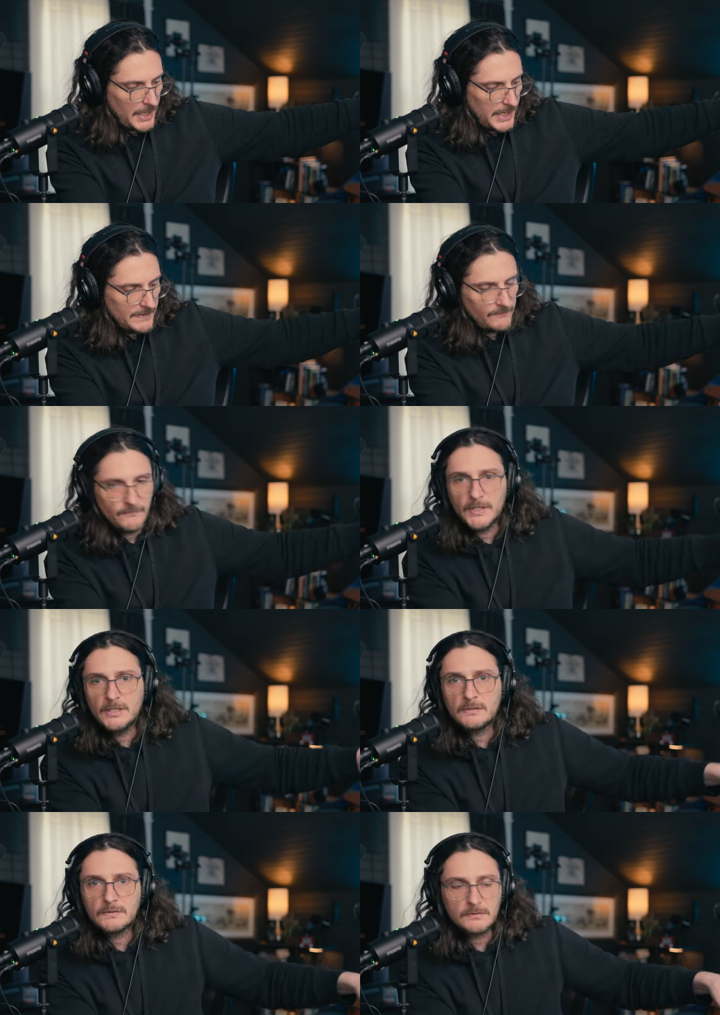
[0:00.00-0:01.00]
8
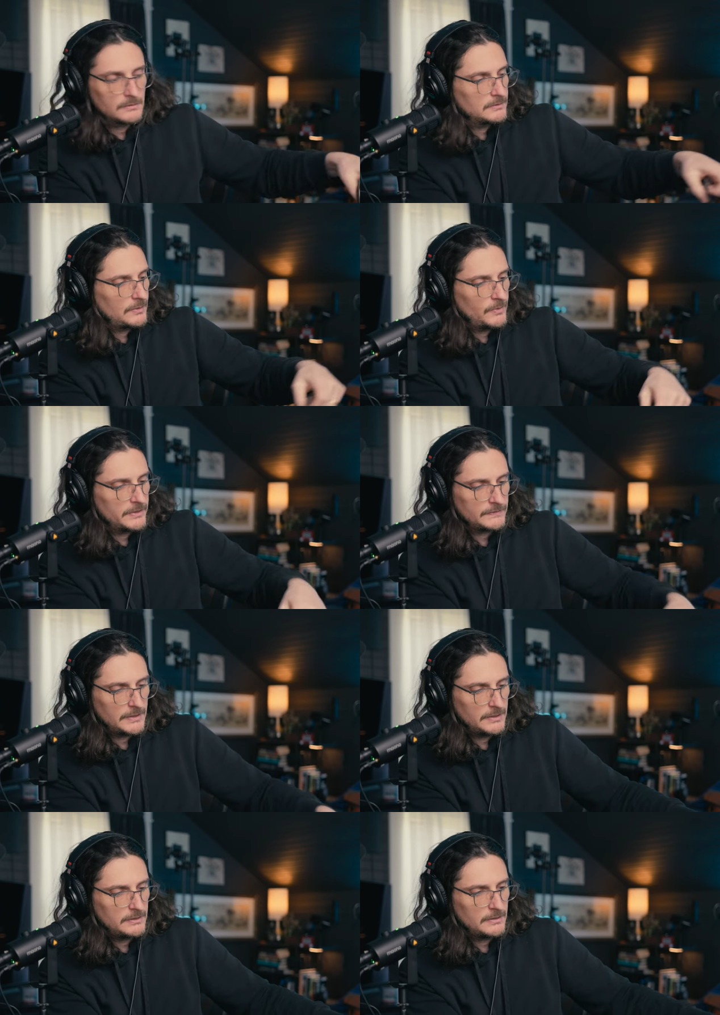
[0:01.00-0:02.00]
feet, I want to
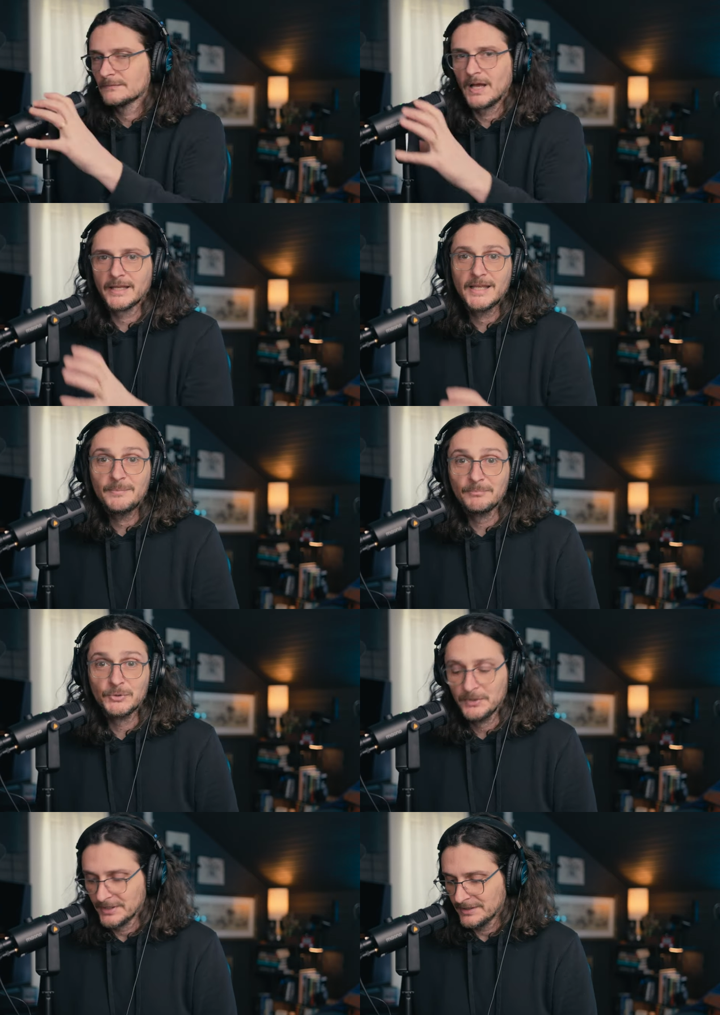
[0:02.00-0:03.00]
say. I keep
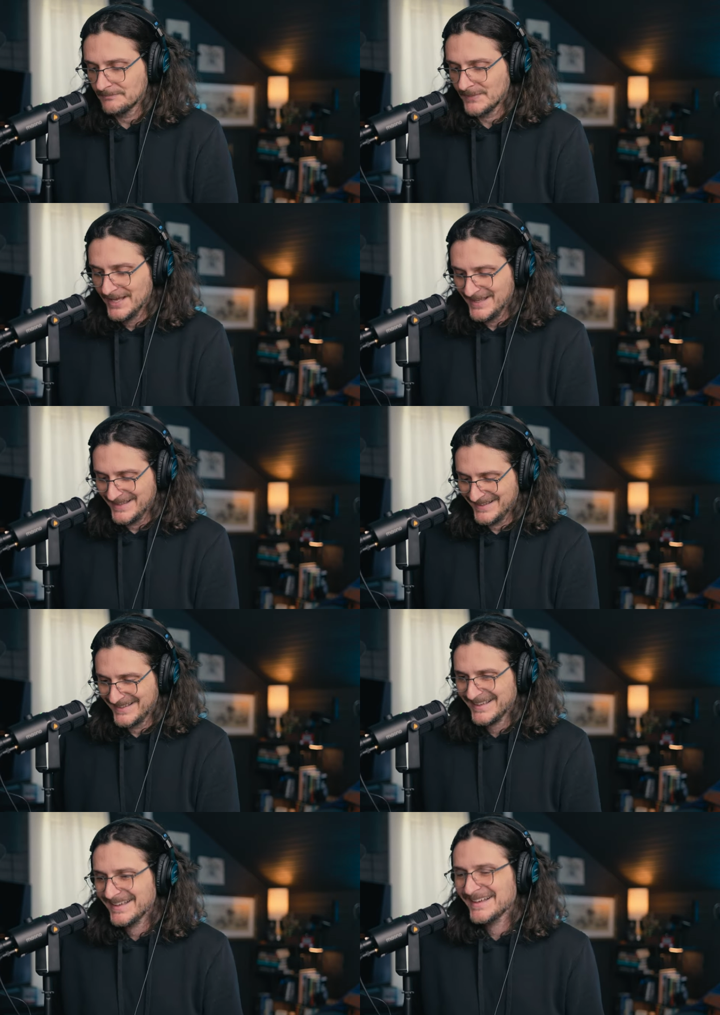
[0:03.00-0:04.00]
muting it.
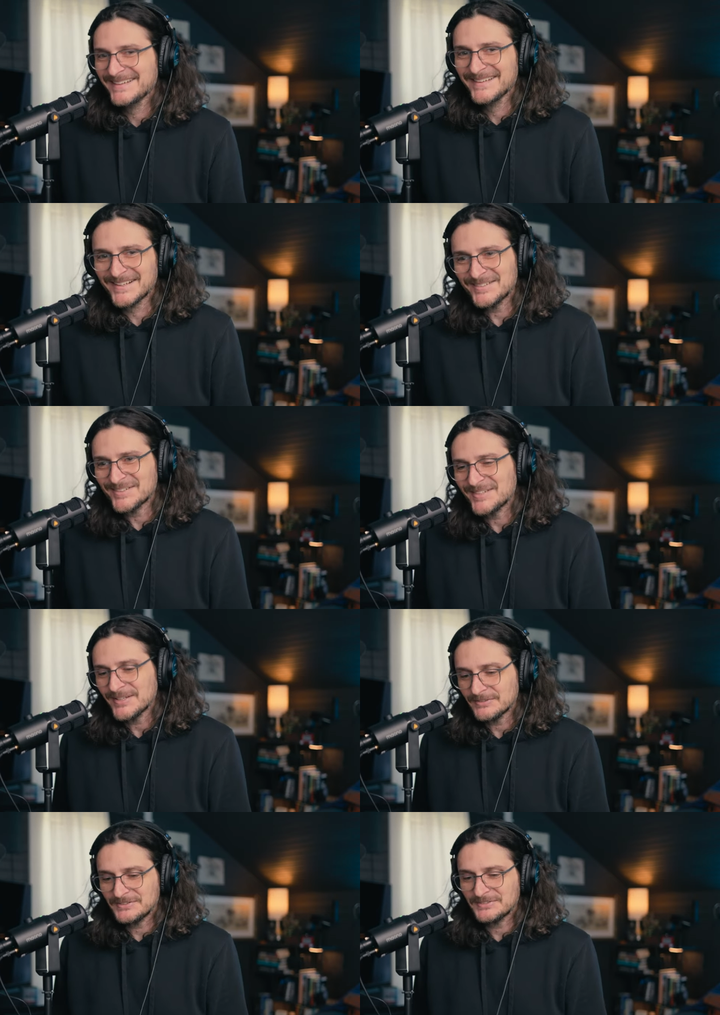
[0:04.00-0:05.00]
Next, let's
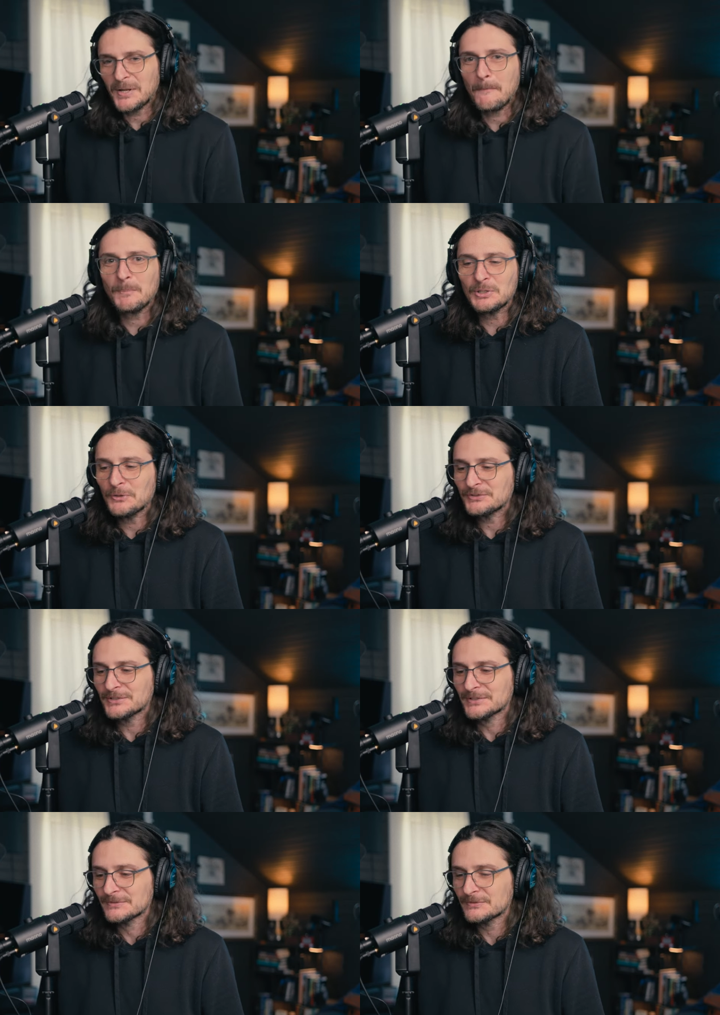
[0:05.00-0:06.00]
test
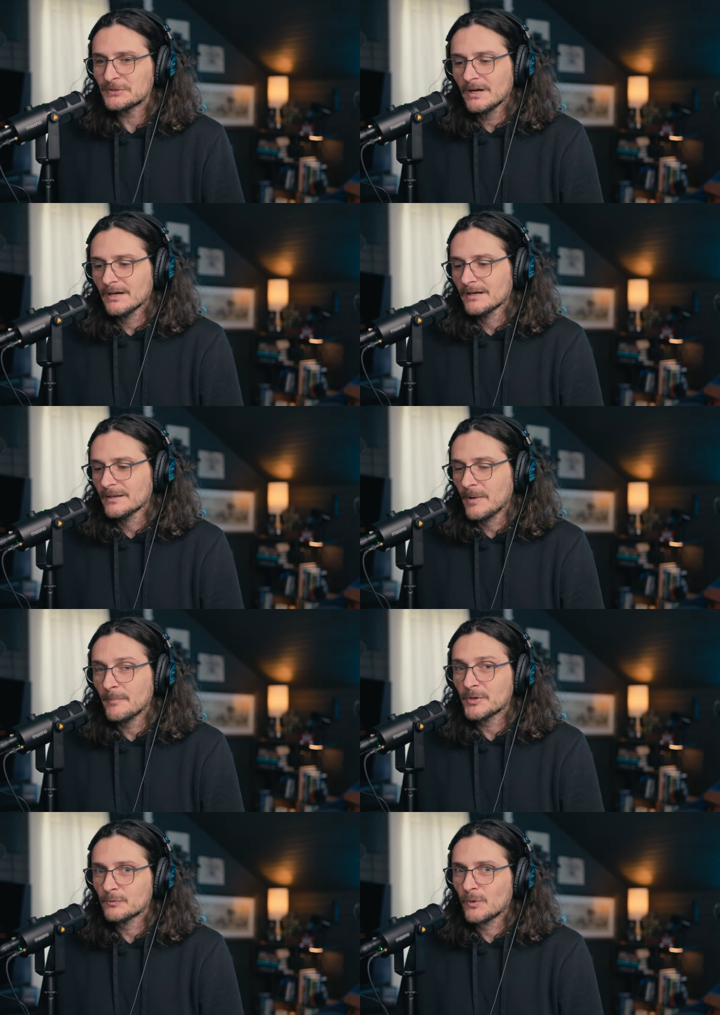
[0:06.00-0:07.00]
plosives. I'm
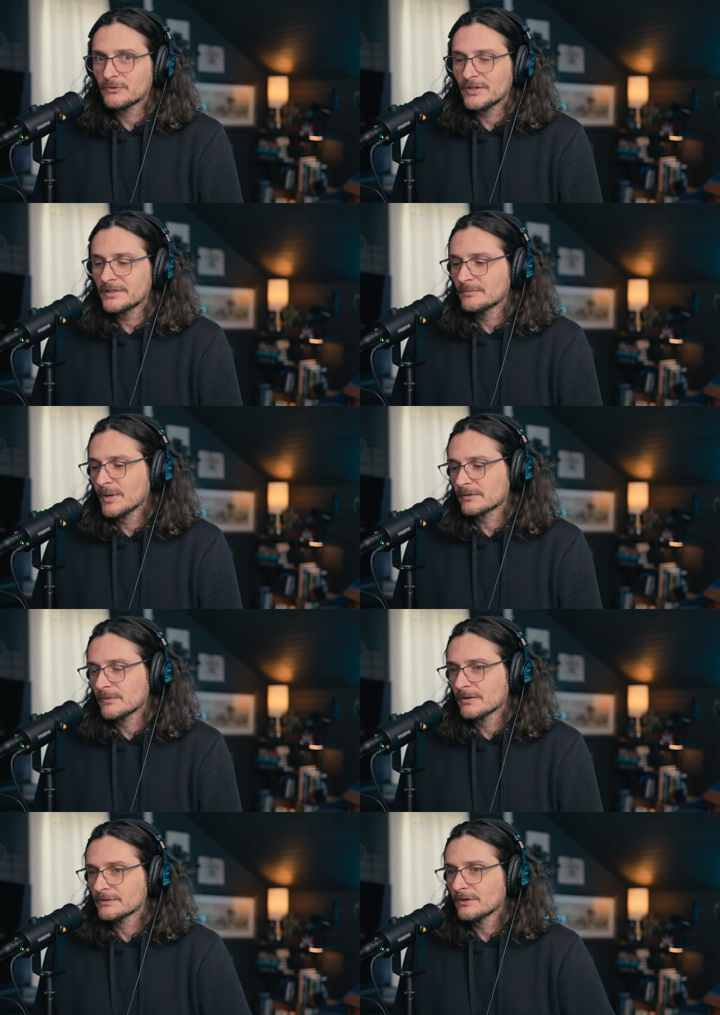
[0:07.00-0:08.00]
going to rotate the mic
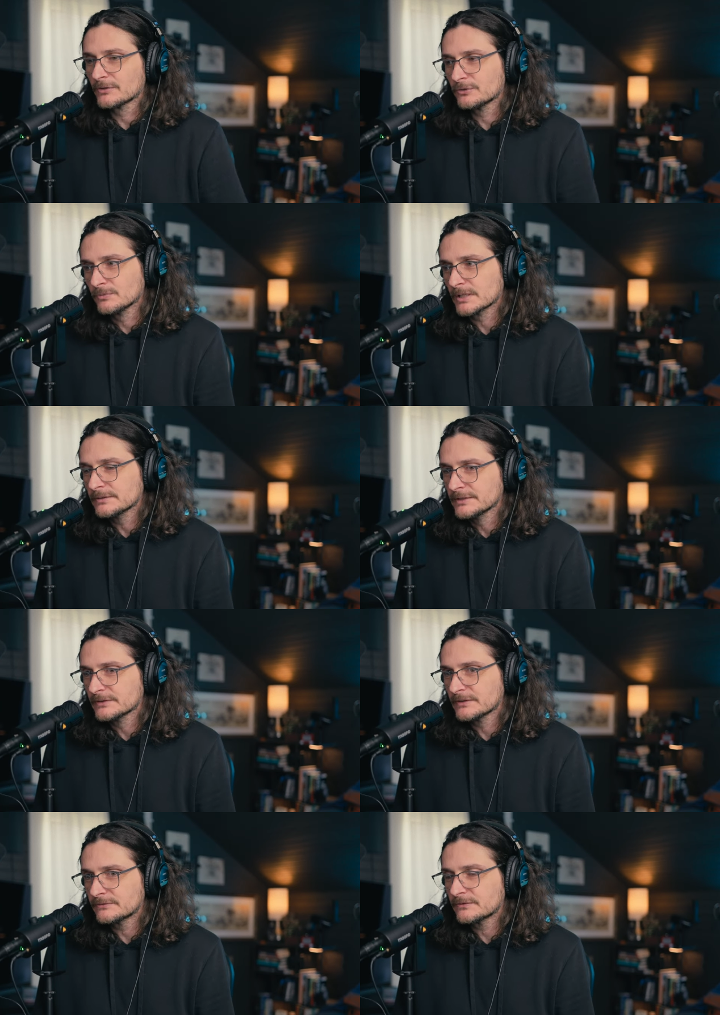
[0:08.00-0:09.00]
around and talk directly
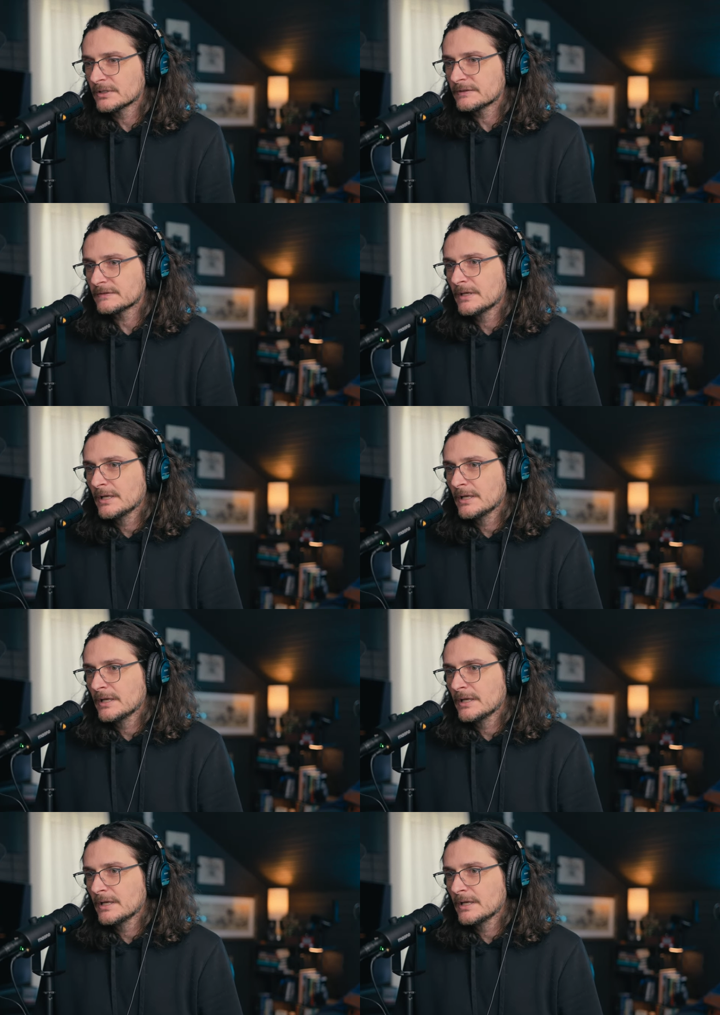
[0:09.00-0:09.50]
into the front.